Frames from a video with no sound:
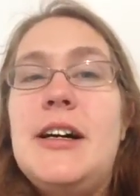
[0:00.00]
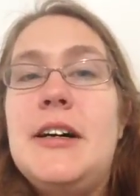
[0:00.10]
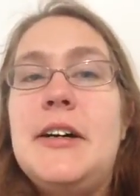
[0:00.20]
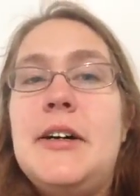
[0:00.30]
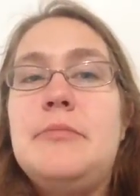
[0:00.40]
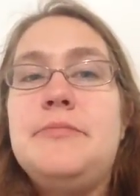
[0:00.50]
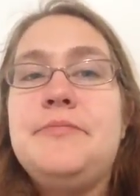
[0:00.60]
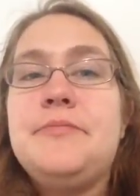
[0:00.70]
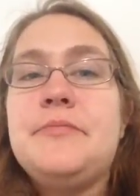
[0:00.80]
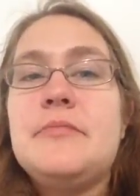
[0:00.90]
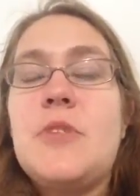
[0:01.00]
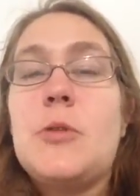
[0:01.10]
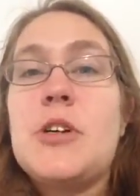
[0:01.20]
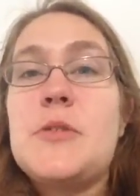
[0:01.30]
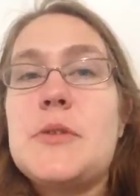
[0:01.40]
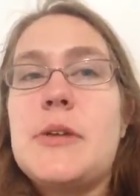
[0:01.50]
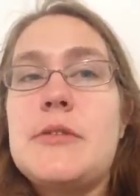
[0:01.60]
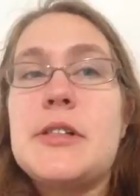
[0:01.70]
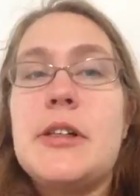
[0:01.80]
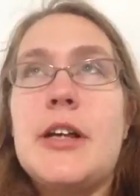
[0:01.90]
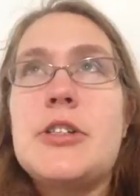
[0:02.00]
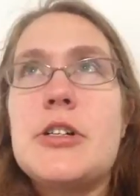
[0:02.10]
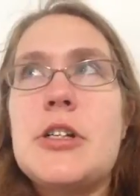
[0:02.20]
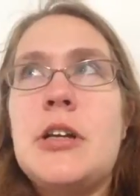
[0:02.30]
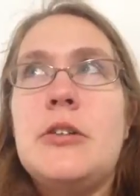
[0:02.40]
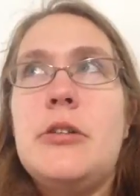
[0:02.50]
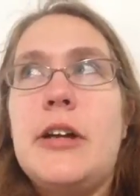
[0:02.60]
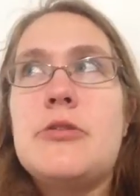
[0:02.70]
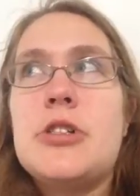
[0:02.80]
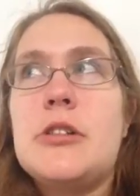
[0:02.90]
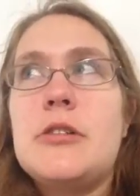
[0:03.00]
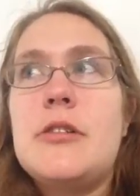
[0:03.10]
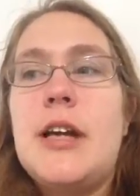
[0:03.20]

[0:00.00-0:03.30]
Um, the worst was when I was in Christchurch and the whole house shook.